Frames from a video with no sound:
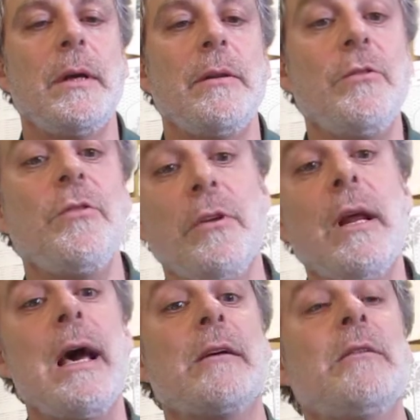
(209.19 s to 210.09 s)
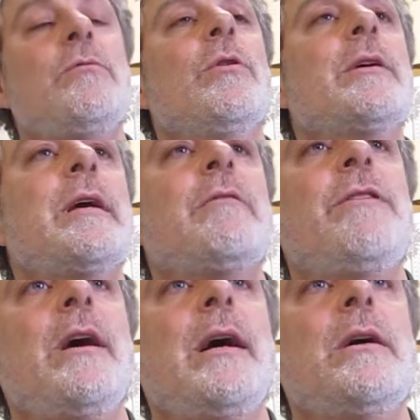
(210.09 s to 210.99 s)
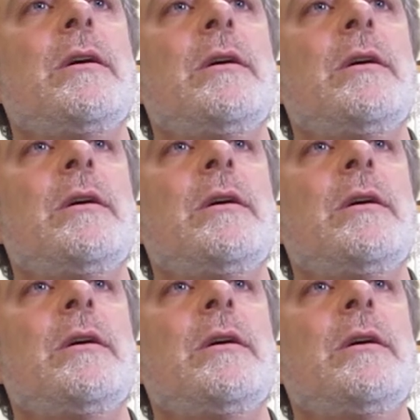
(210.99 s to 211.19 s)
This is an active working file